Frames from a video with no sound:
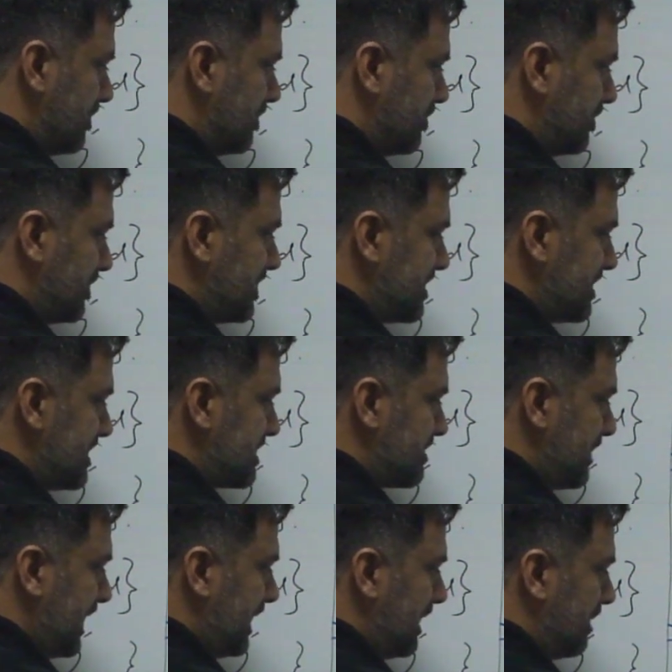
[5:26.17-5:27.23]
So this is
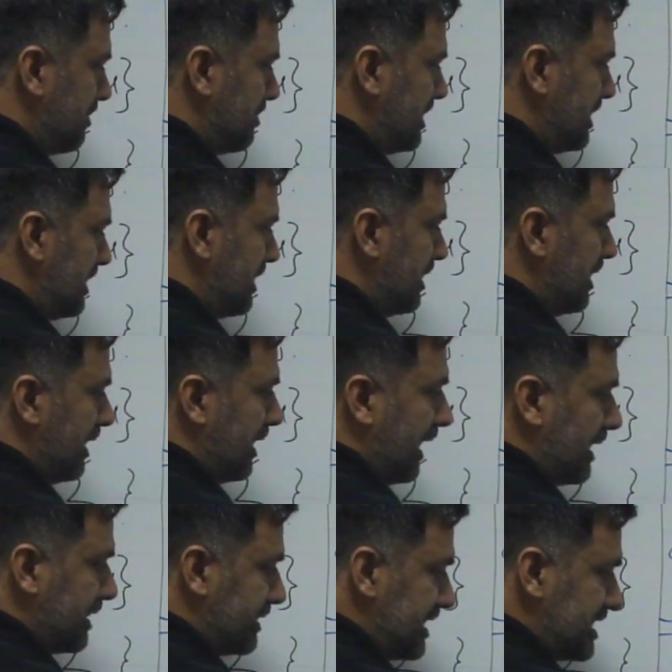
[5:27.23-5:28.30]
my number,
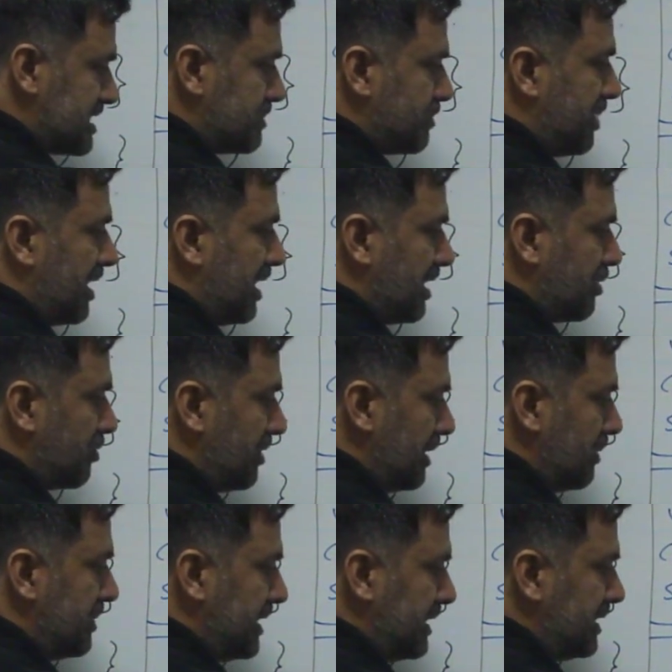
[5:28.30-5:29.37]
and this part will
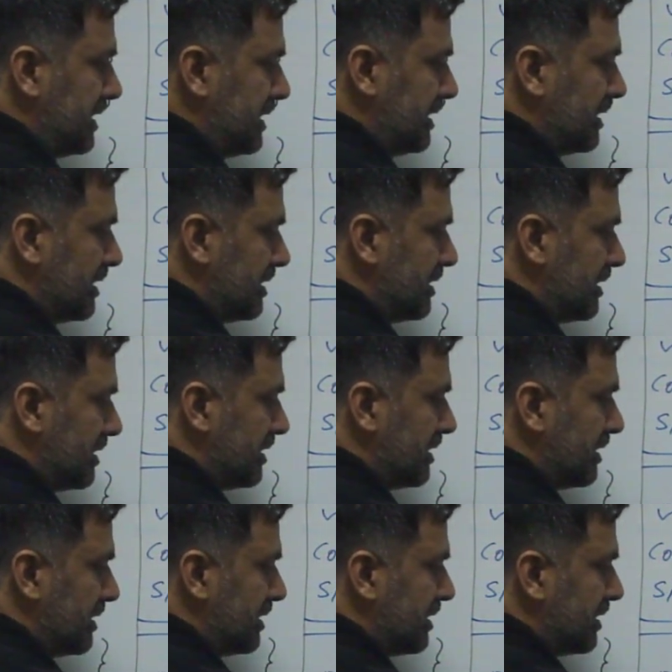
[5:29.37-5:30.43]
be
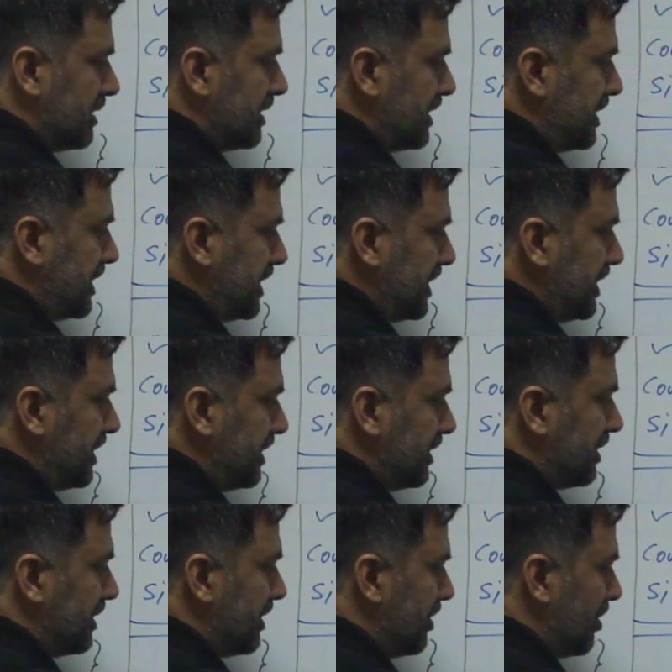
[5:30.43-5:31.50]
the
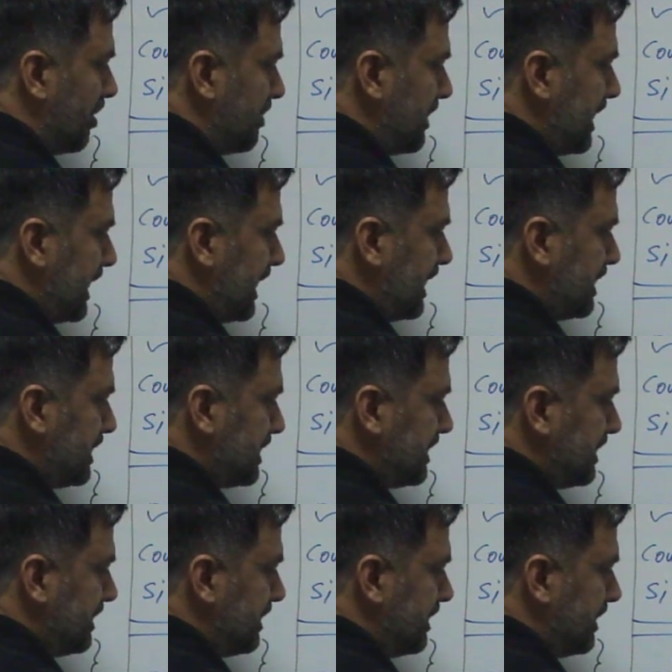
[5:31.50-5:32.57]

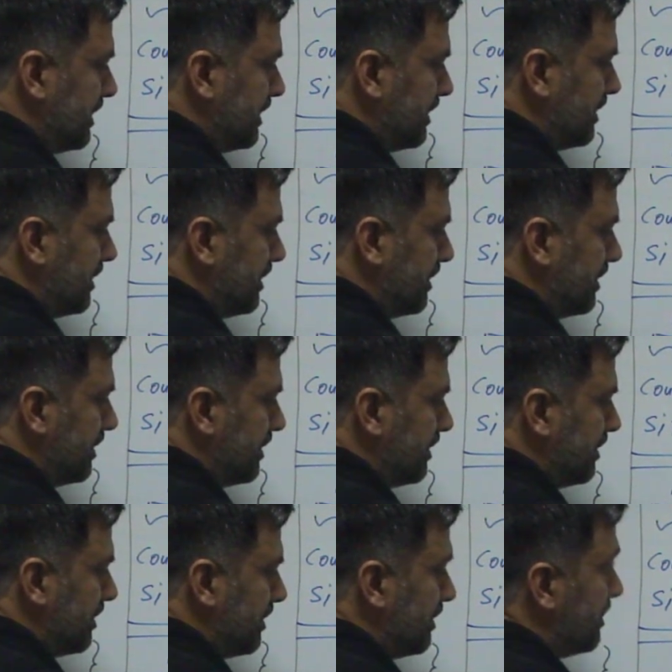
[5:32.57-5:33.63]
denomination,
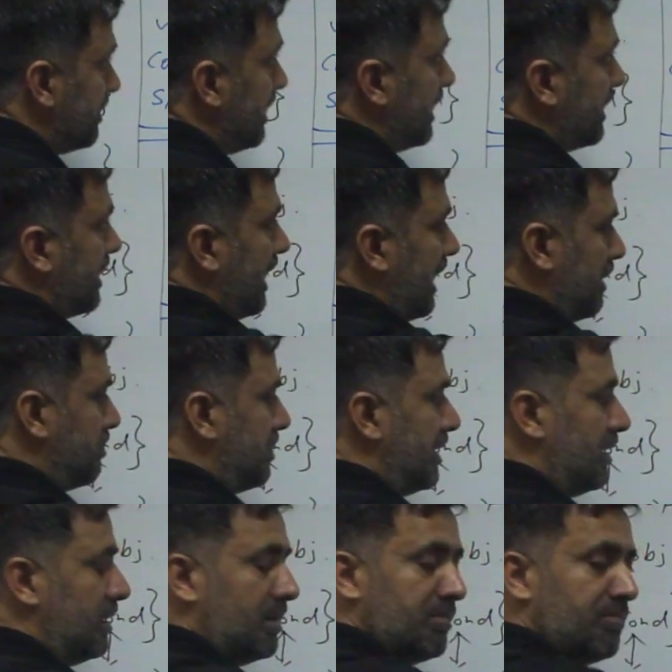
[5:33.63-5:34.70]
like
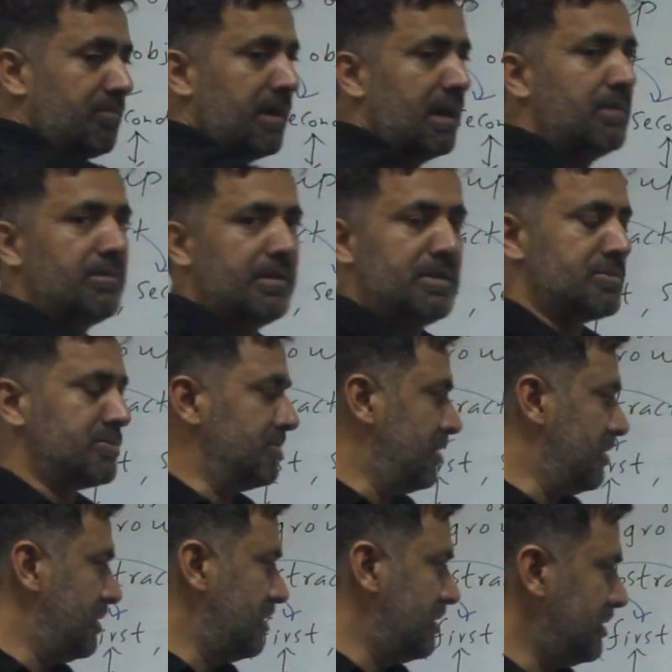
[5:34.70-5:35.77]
apple, flower, and
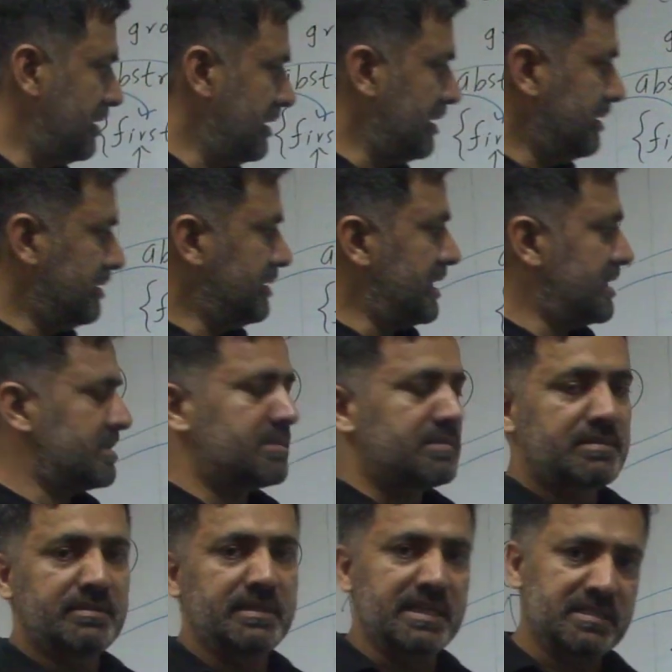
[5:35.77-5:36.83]
so on.
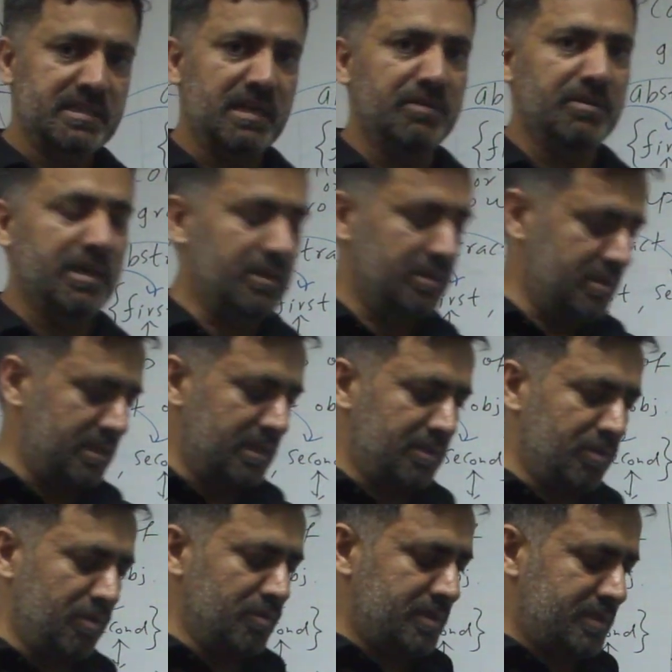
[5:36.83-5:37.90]
That's how it
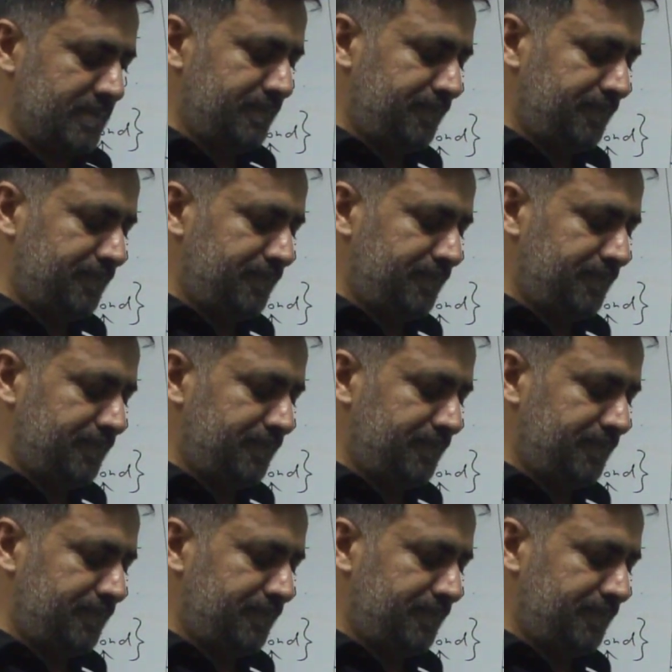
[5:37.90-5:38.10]
goes.